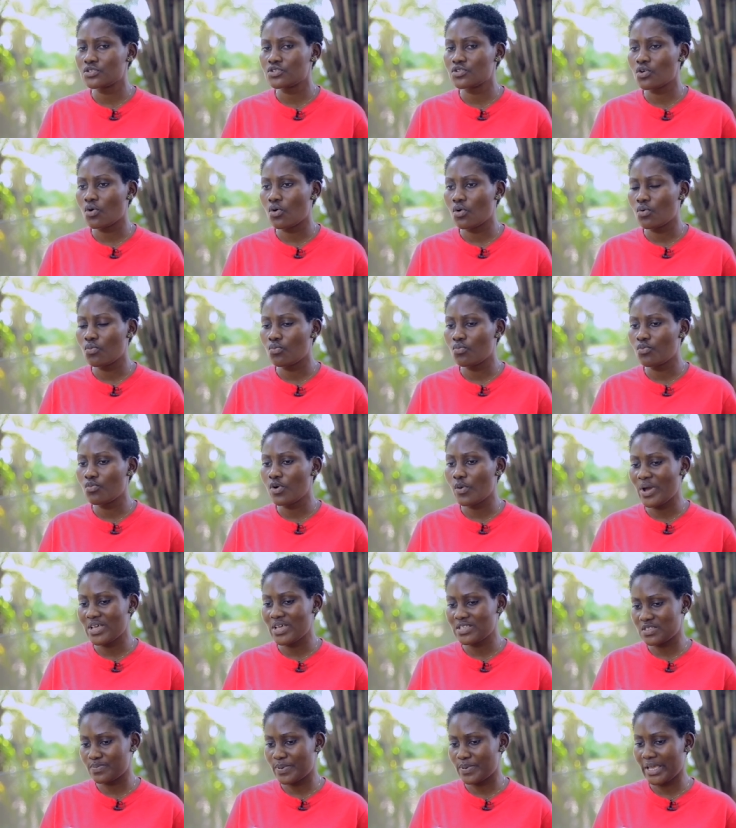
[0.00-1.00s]
So we
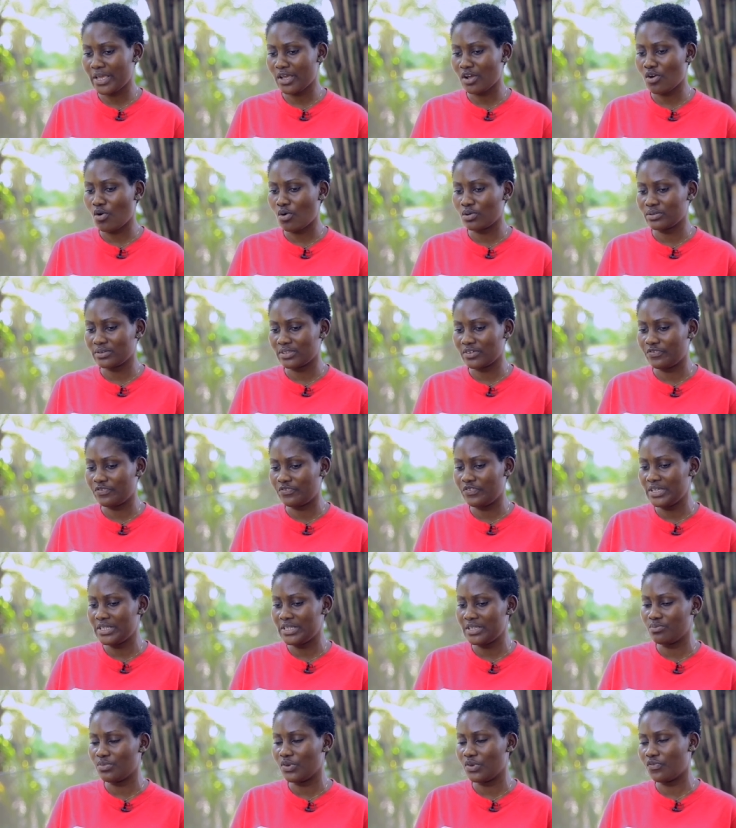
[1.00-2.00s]
were speaking on the
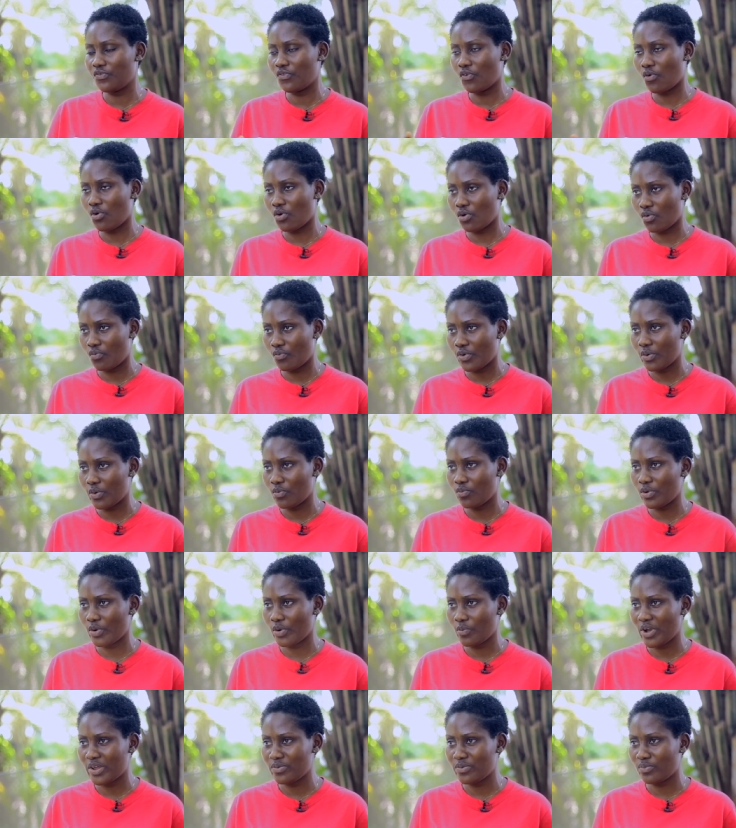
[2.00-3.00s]
feeding before we,
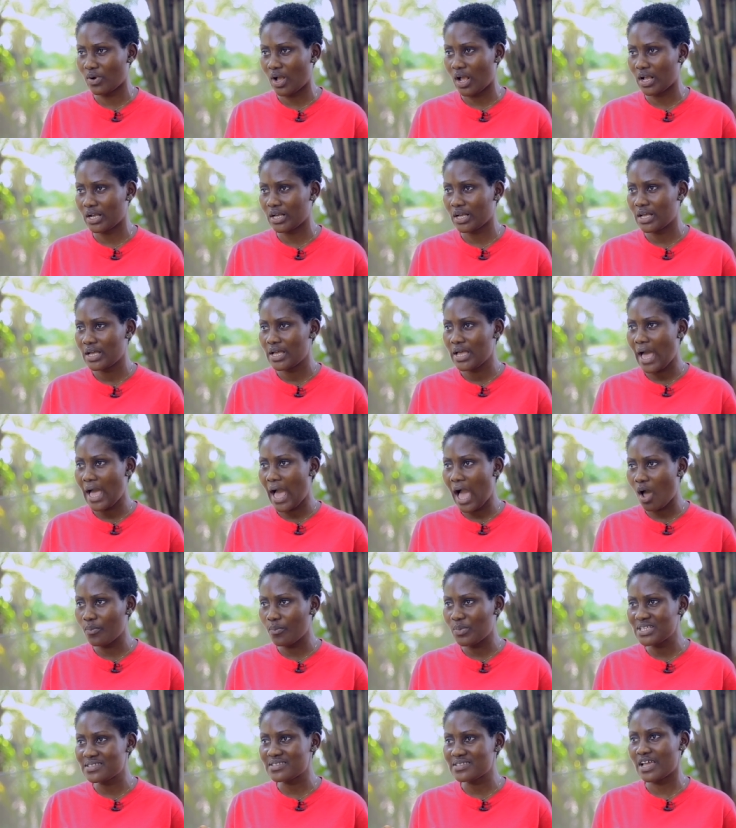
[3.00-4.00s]
we went back.
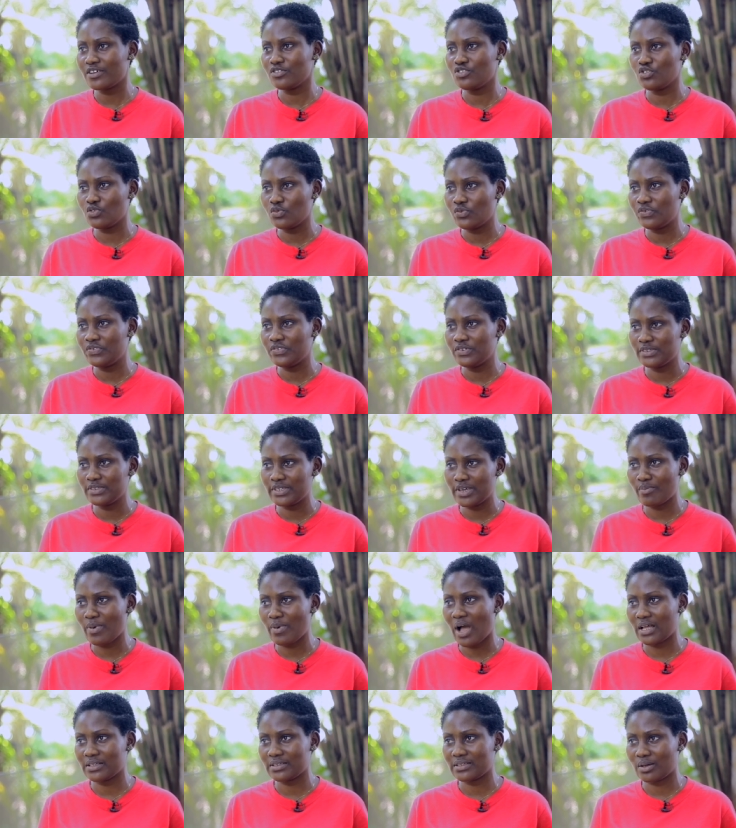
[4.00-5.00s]
How many times do you feed them
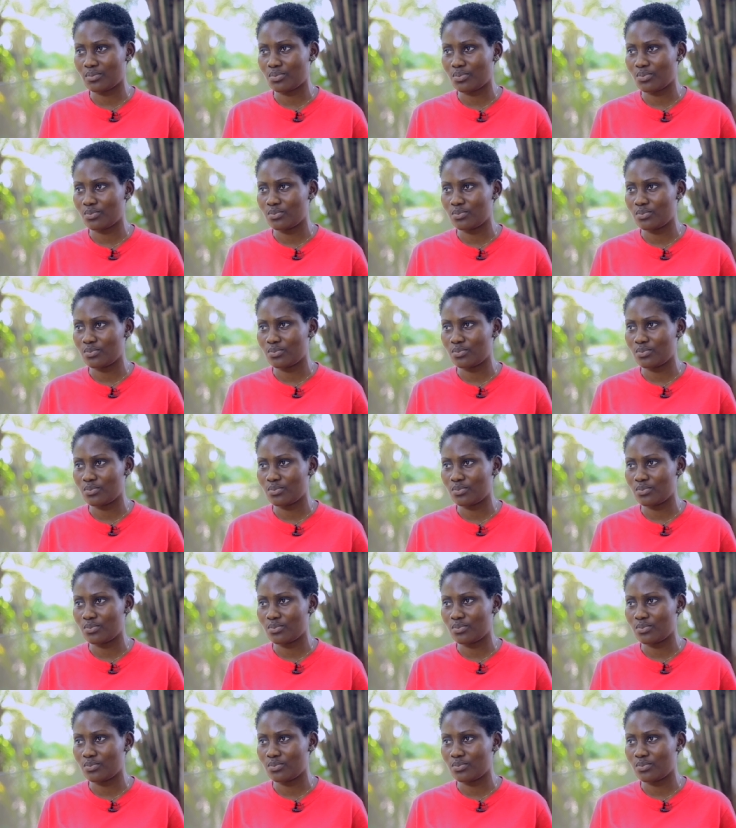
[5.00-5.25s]
at that